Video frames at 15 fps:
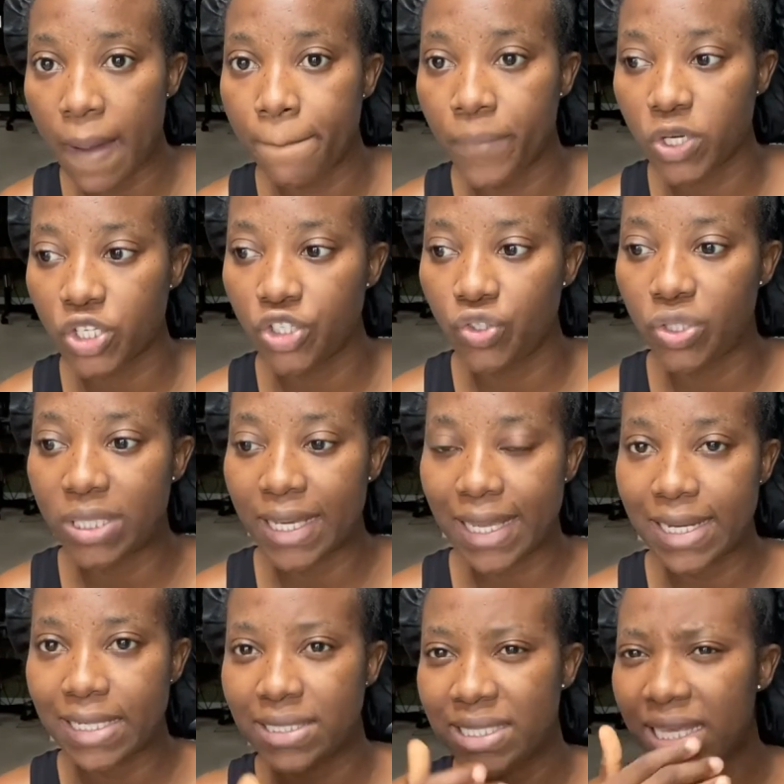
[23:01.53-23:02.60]
But you
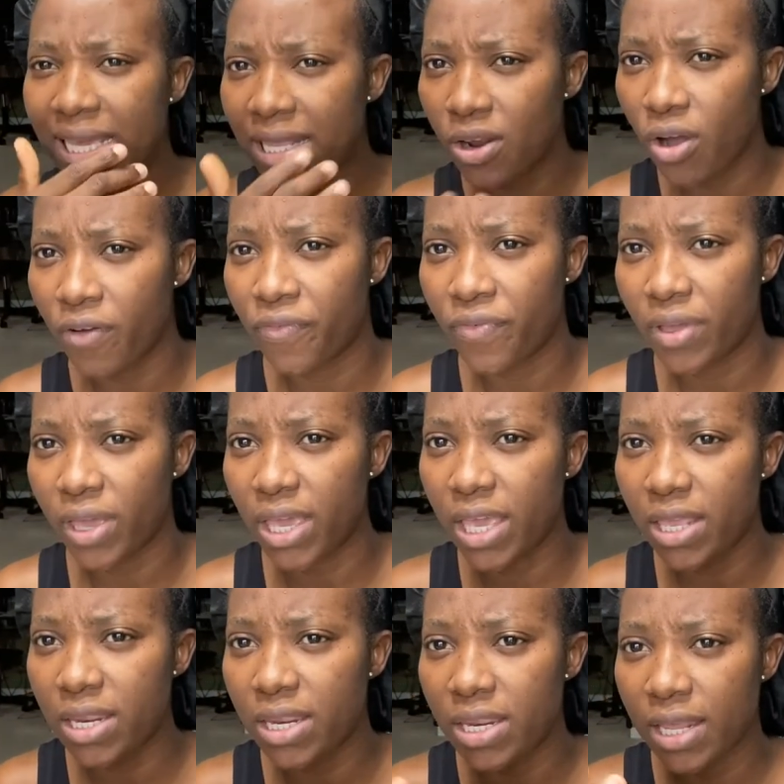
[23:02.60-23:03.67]
can take it off
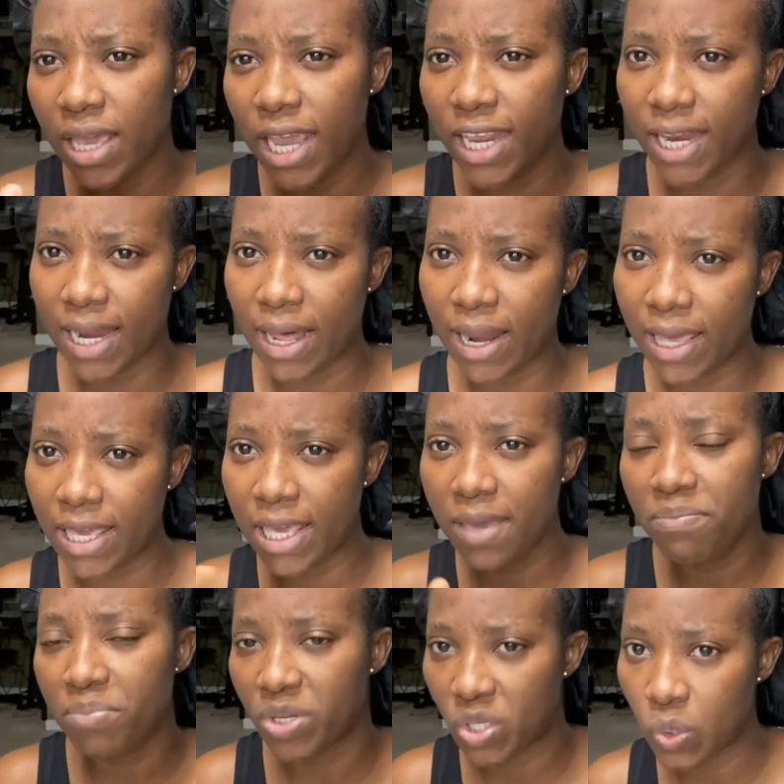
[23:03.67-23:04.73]
in and out, like
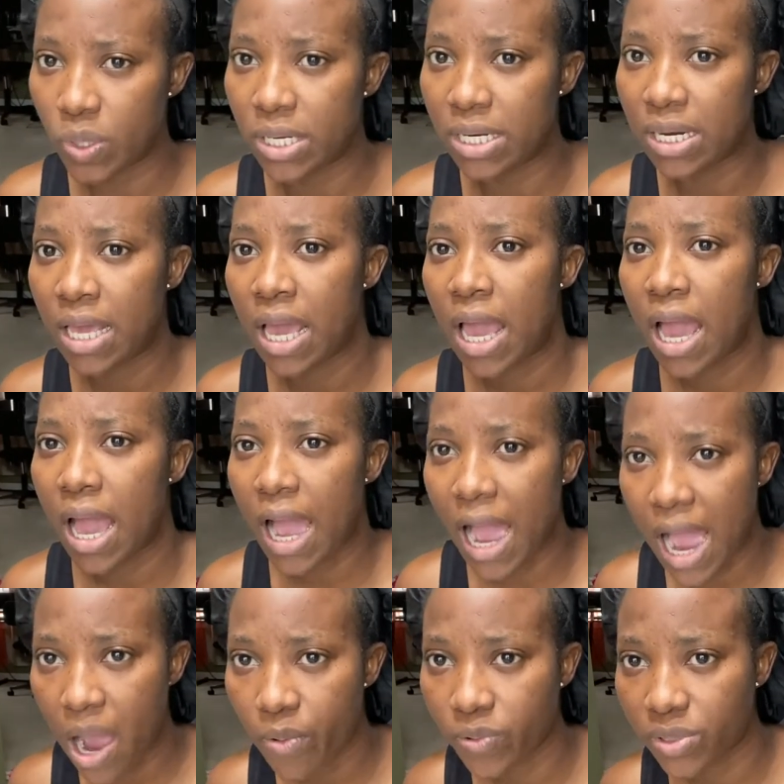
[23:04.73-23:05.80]
in between
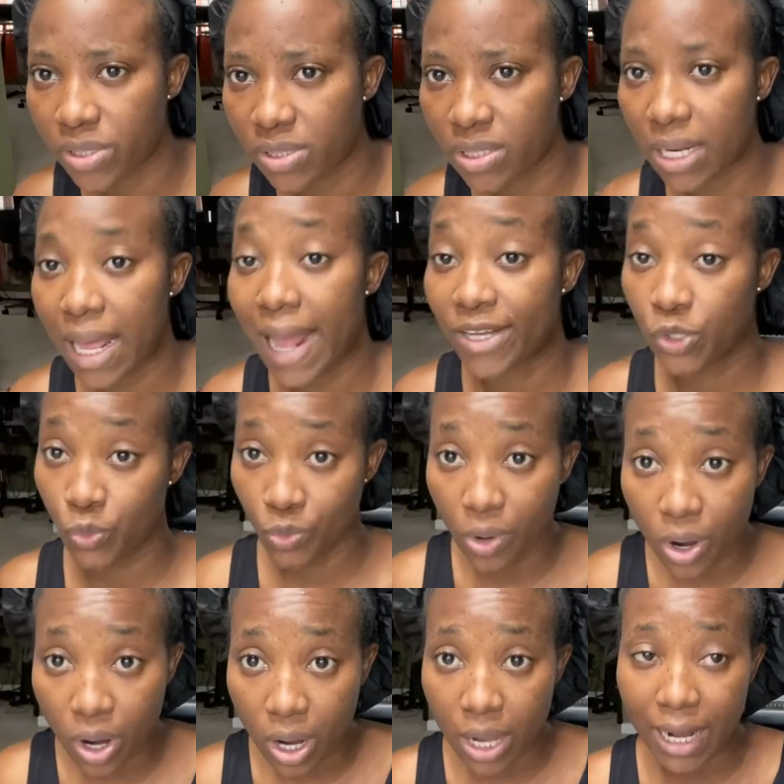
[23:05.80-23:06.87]
hours at
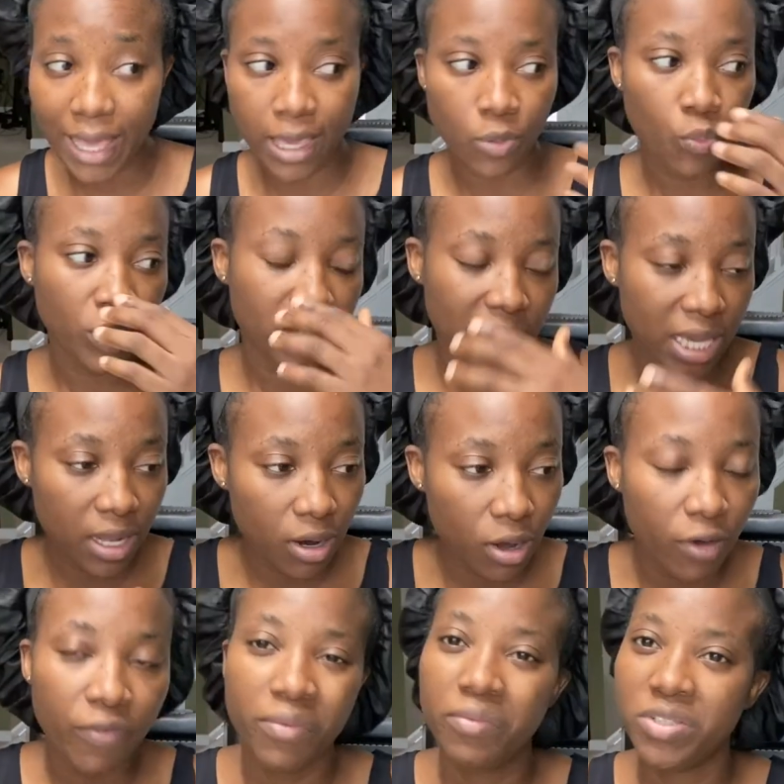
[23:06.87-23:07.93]
work. Like, we take it
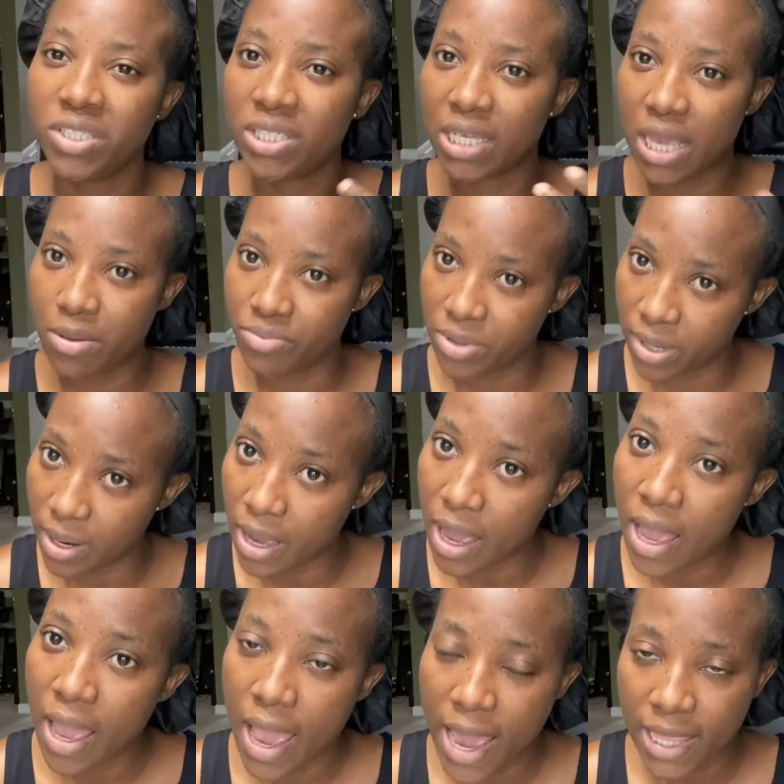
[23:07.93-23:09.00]
off and we just take a breather,
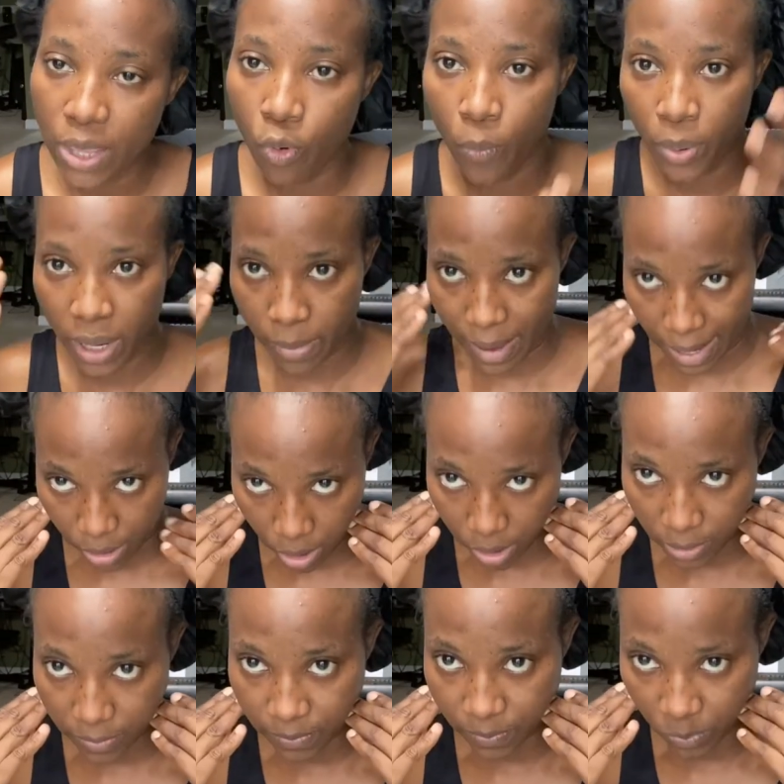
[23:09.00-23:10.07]
then we put it back on,
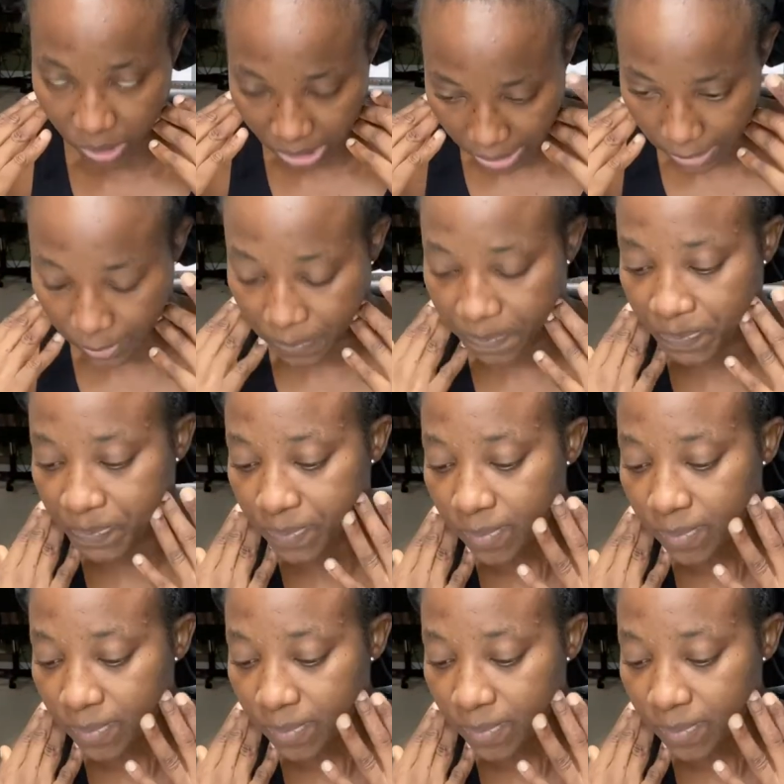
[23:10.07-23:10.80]
you know.